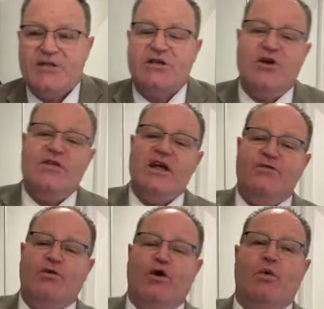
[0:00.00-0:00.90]
And so
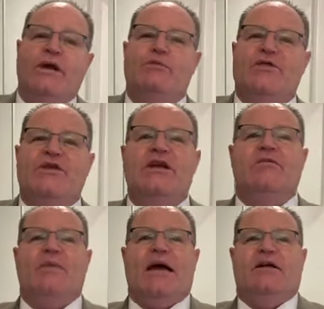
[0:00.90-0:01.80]
therefore, when we
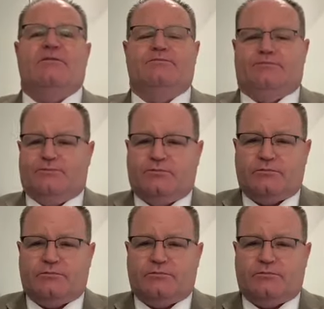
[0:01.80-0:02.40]
think about